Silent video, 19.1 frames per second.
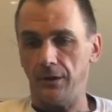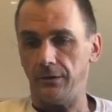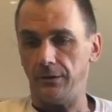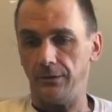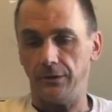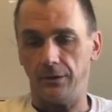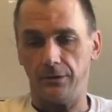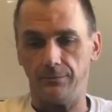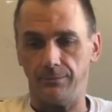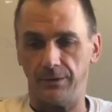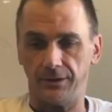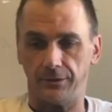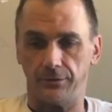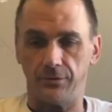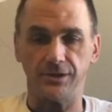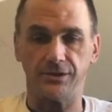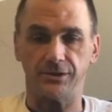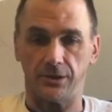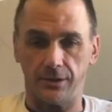You know, by the
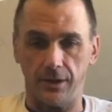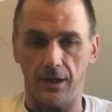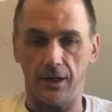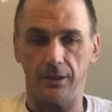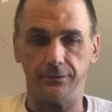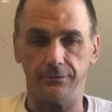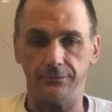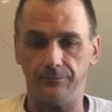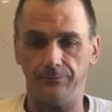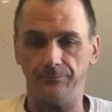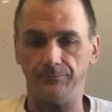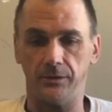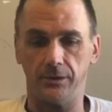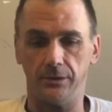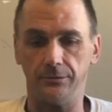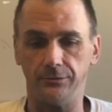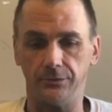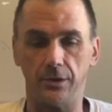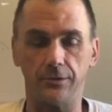grace of God,
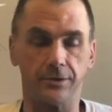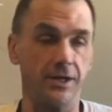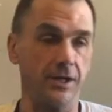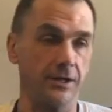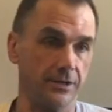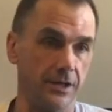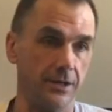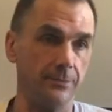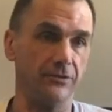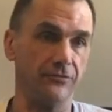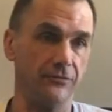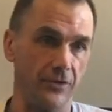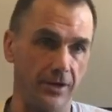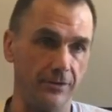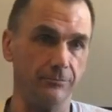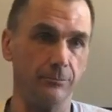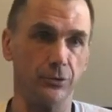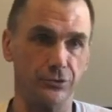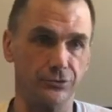Narcan gave me
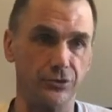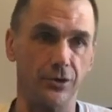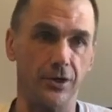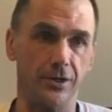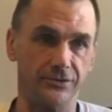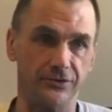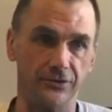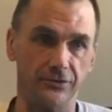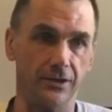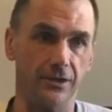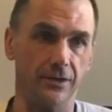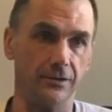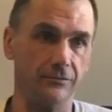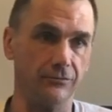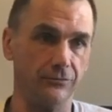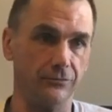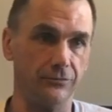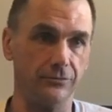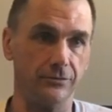five more tries at
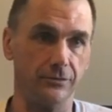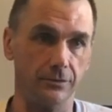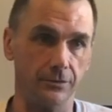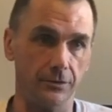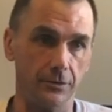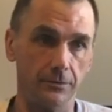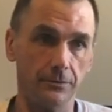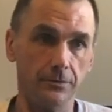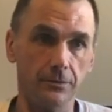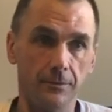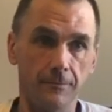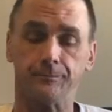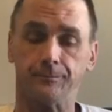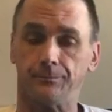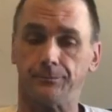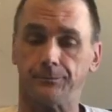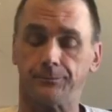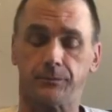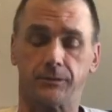life, you know.
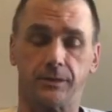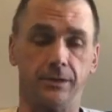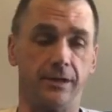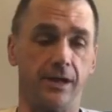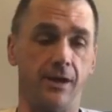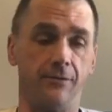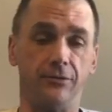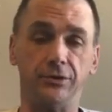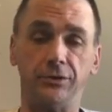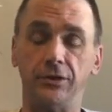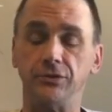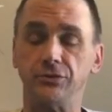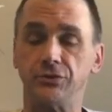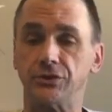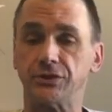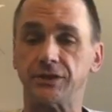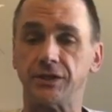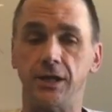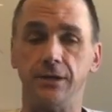Everything
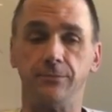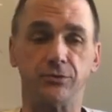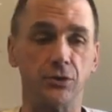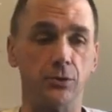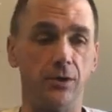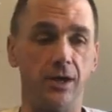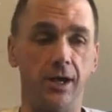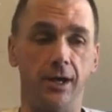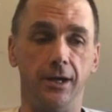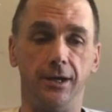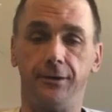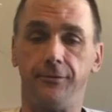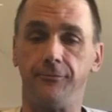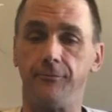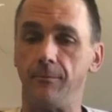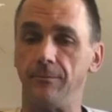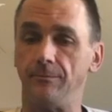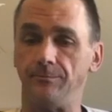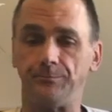just came to a
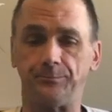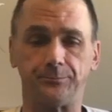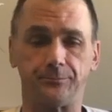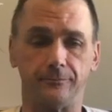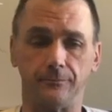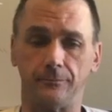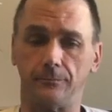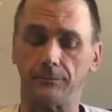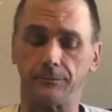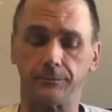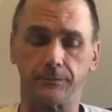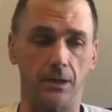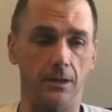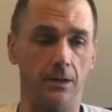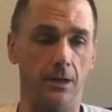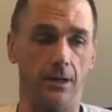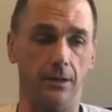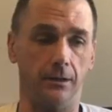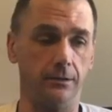head.
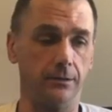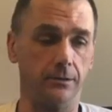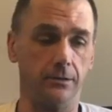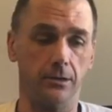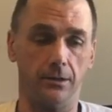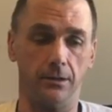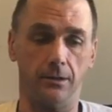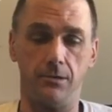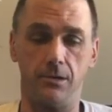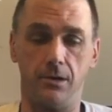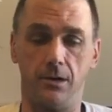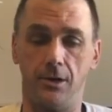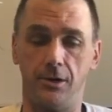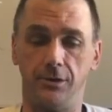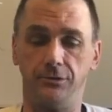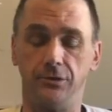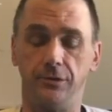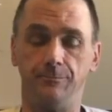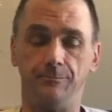I
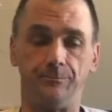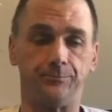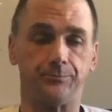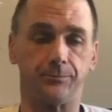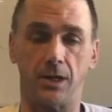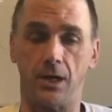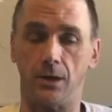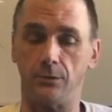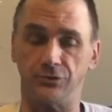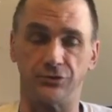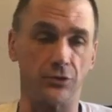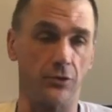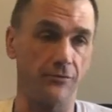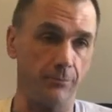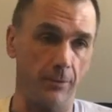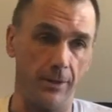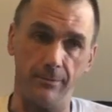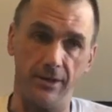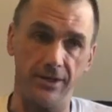was
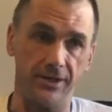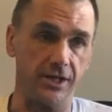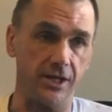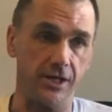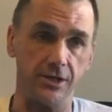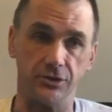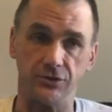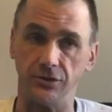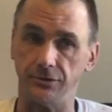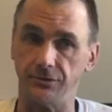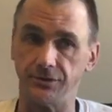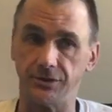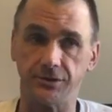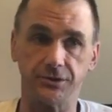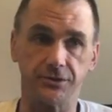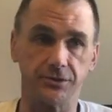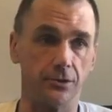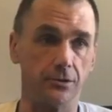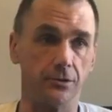off my medications,
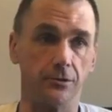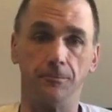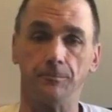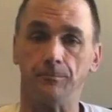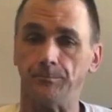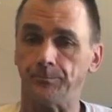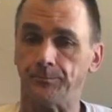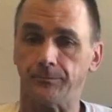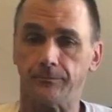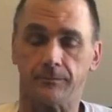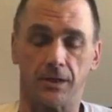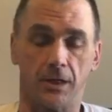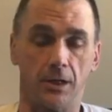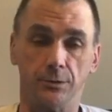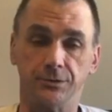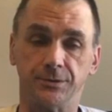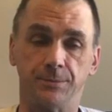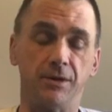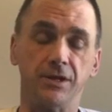so I
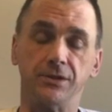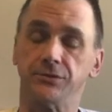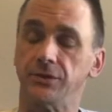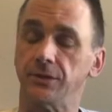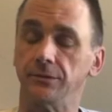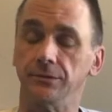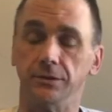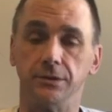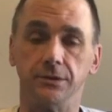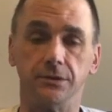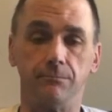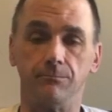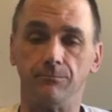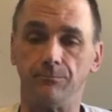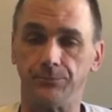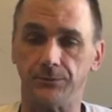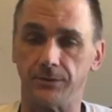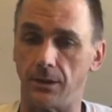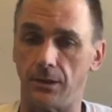was basically,
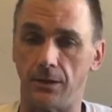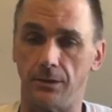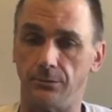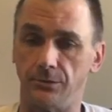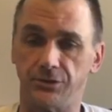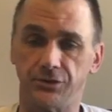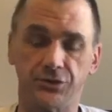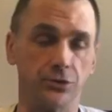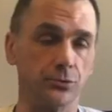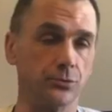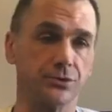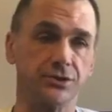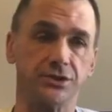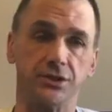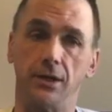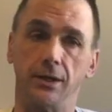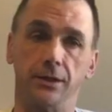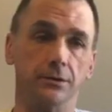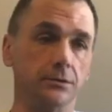I was
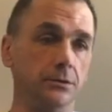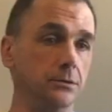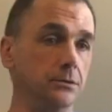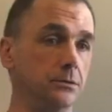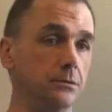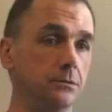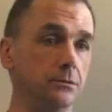suicidal.